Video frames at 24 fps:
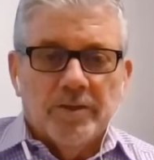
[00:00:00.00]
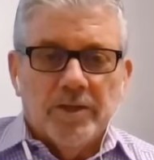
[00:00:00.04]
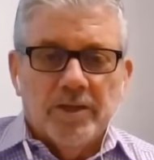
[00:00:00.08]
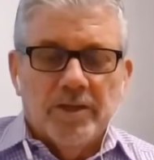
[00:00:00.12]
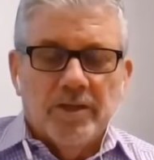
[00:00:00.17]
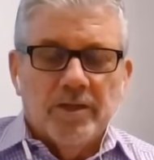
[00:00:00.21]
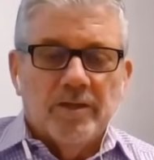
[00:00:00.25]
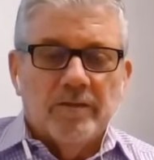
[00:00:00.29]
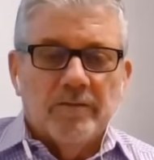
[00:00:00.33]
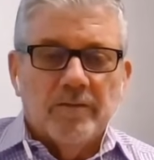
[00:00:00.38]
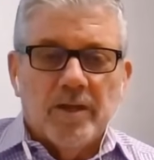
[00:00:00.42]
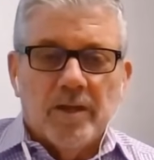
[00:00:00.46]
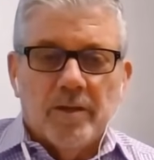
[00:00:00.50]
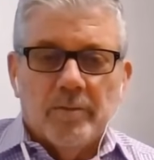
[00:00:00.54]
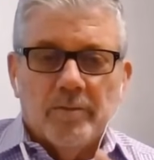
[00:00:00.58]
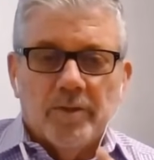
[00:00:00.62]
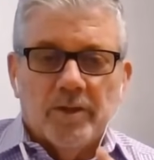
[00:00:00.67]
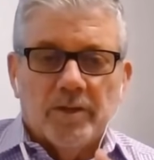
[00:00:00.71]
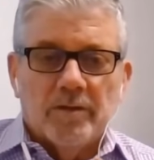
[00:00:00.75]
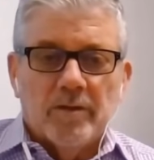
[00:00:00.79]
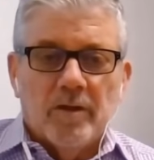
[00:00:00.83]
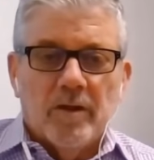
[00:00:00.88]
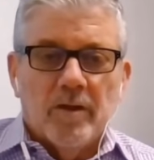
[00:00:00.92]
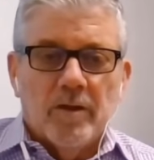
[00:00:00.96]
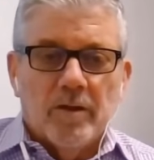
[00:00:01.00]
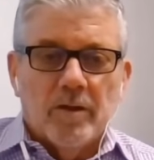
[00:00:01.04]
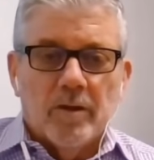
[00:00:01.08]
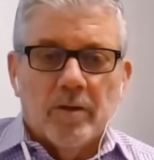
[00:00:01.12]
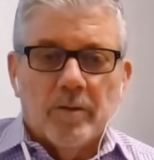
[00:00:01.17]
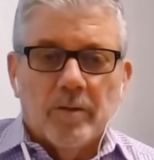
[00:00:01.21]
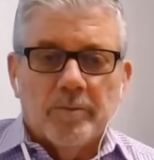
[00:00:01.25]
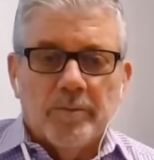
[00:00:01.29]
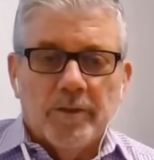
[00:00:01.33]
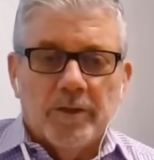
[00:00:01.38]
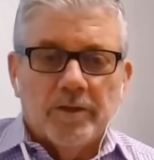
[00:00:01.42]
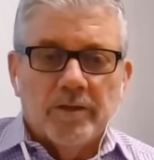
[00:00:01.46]
Key in them and
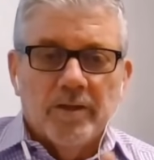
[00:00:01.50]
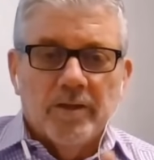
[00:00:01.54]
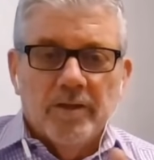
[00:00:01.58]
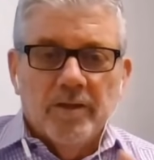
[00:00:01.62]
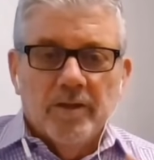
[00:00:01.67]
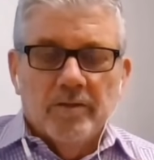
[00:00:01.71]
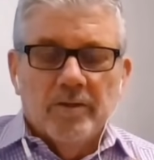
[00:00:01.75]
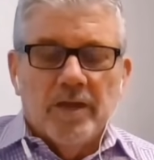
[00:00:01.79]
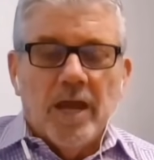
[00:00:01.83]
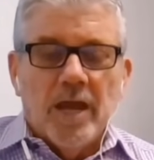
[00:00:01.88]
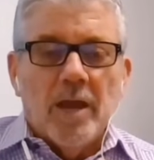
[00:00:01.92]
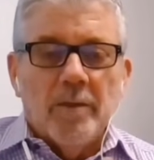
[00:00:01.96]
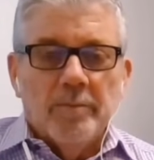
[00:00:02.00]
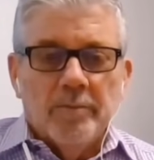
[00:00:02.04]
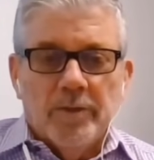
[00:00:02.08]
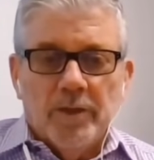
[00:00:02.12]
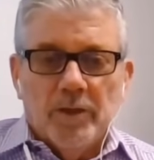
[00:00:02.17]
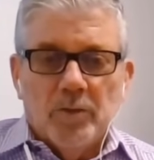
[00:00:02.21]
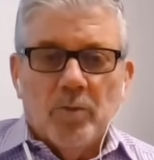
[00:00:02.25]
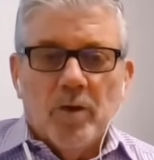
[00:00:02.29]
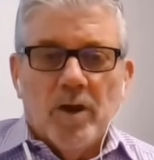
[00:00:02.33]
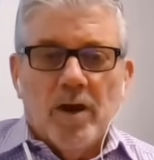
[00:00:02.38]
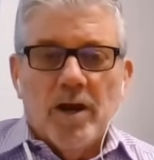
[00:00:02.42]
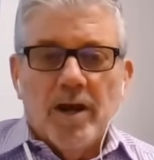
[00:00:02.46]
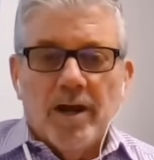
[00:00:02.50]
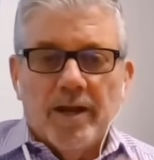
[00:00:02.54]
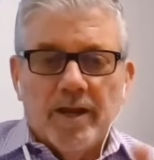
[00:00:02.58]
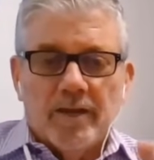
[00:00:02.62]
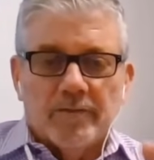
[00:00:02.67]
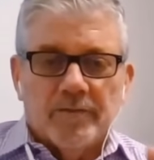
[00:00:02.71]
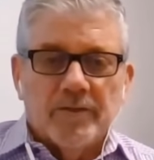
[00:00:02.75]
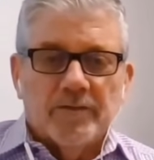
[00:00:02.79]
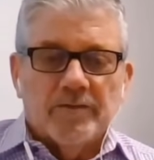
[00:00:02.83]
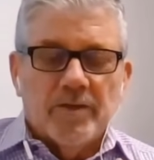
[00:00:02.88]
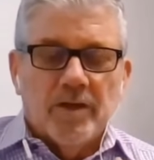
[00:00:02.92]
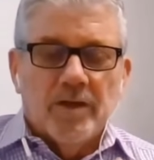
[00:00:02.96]
ARM and MDY at
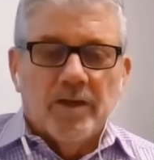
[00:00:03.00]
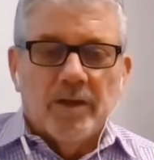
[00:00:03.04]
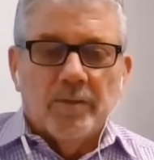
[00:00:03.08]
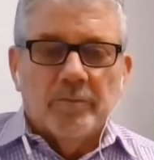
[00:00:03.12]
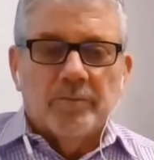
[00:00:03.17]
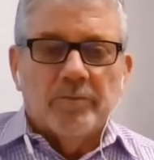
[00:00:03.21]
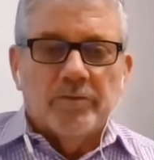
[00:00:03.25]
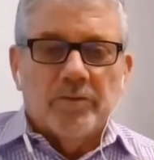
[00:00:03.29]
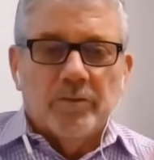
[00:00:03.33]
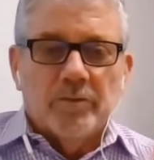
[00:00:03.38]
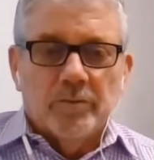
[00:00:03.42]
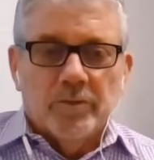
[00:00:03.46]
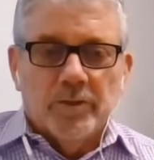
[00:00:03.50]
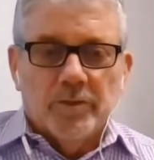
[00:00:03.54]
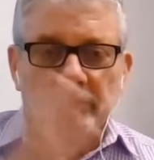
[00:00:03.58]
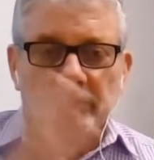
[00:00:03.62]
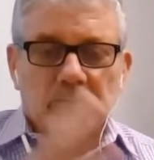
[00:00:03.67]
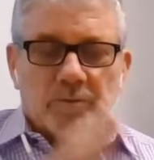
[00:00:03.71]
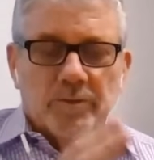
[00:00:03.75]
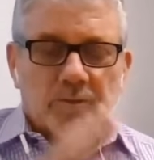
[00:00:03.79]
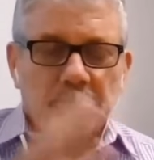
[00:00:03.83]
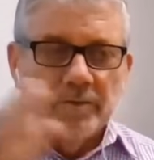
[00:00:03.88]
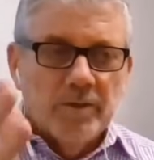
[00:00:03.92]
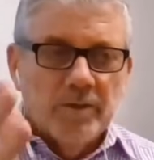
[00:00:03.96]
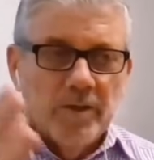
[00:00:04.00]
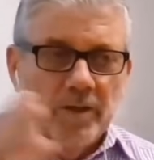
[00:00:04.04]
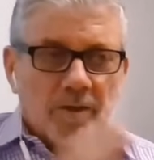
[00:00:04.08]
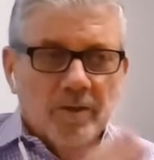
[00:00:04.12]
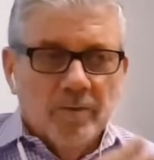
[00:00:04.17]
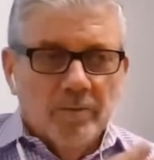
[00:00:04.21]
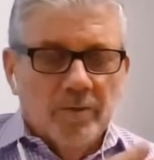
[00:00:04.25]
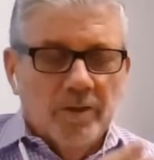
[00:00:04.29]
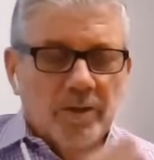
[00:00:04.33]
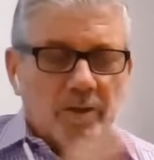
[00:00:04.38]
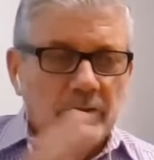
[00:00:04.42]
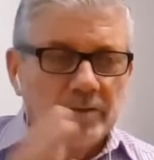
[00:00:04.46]
the time. So
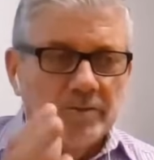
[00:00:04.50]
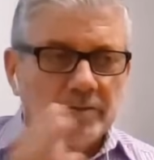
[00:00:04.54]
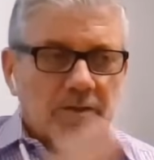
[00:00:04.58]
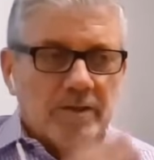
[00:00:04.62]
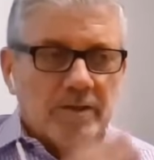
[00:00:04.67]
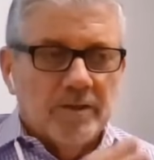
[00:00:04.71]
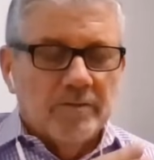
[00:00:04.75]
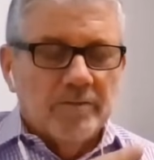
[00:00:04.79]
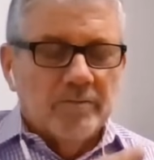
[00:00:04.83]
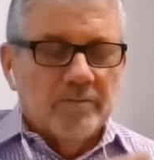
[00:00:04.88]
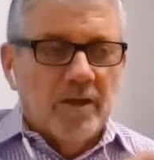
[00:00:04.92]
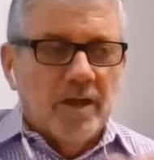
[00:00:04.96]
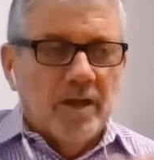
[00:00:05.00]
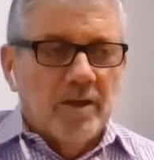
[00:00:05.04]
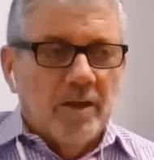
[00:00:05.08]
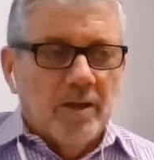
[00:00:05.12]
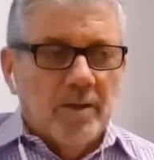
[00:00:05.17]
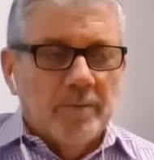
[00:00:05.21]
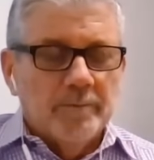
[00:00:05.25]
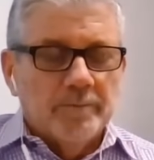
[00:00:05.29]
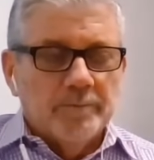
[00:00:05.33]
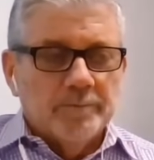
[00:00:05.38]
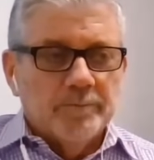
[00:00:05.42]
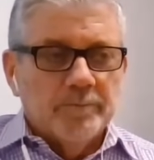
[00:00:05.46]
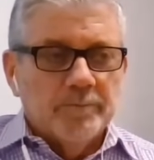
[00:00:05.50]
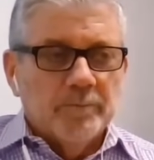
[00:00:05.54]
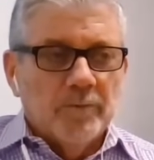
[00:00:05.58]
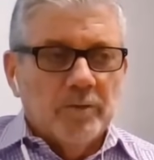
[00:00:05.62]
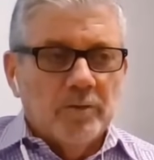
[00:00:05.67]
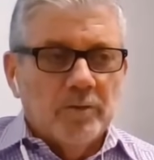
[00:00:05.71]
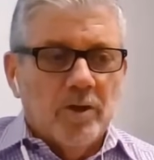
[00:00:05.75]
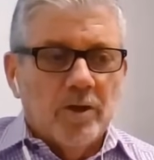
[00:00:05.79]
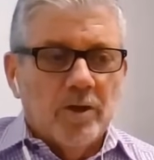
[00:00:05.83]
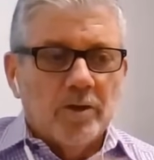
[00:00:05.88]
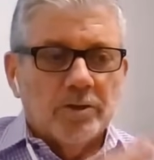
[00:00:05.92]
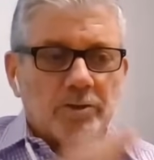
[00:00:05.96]
we looked at
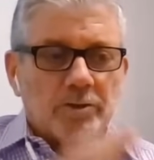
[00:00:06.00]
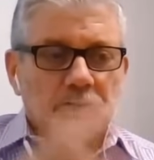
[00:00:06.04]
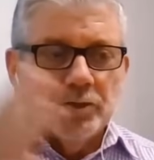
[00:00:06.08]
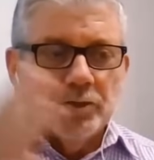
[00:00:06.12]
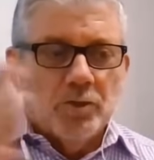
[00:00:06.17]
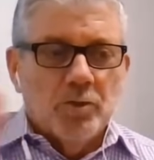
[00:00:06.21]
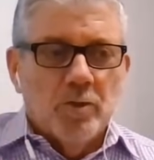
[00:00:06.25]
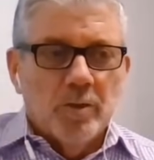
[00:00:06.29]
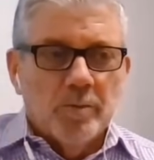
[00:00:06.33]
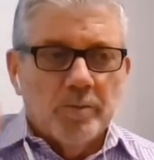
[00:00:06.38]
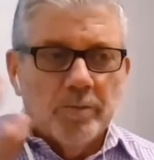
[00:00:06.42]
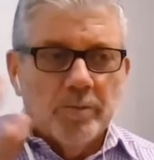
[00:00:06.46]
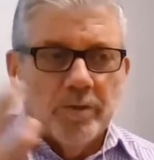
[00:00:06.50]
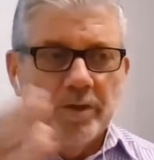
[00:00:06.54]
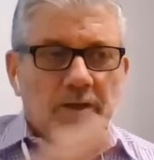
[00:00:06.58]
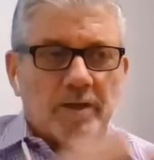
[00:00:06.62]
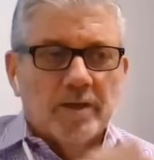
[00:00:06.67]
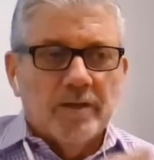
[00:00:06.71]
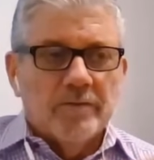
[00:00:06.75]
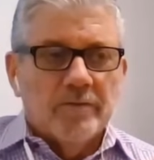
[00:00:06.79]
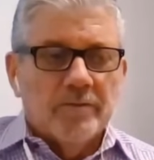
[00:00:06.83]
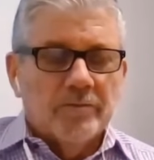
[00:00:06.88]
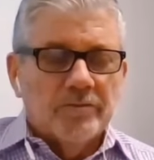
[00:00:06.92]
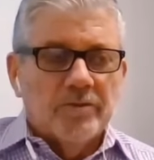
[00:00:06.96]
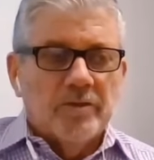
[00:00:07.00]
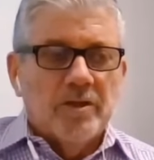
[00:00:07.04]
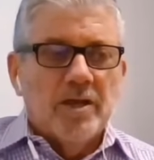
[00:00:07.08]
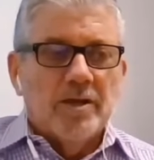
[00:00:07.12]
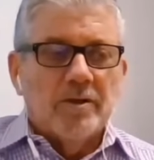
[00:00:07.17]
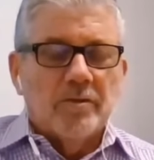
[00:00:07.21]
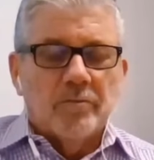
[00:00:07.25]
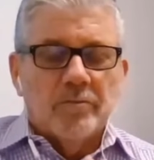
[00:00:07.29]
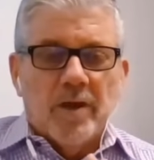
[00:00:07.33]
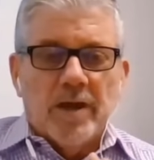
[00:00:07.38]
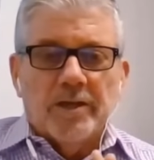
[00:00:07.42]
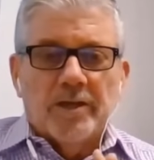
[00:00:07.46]
large corporate, and there's a lot
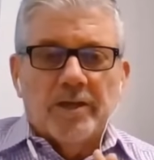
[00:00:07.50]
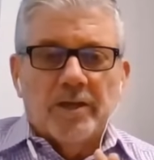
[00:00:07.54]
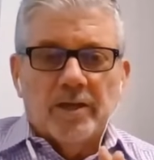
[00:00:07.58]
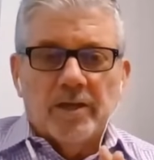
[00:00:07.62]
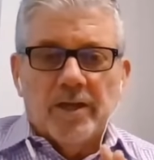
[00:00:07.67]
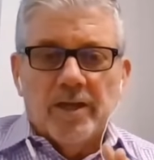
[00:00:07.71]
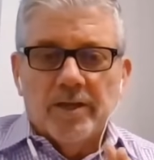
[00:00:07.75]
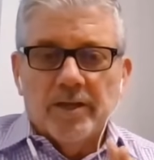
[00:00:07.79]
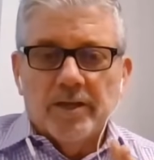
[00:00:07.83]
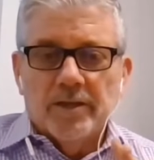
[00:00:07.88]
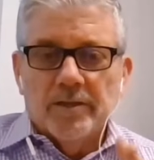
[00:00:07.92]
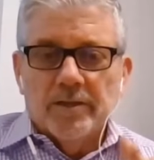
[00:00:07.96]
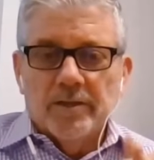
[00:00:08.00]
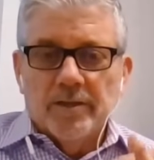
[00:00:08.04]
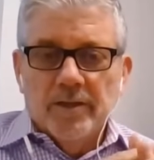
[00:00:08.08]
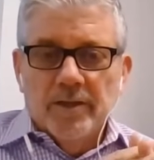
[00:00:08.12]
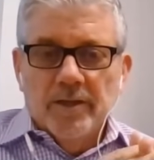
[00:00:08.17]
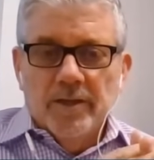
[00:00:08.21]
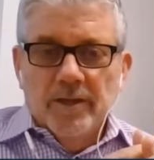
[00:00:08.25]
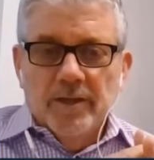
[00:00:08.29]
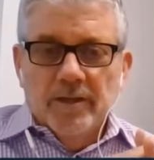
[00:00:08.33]
of regulated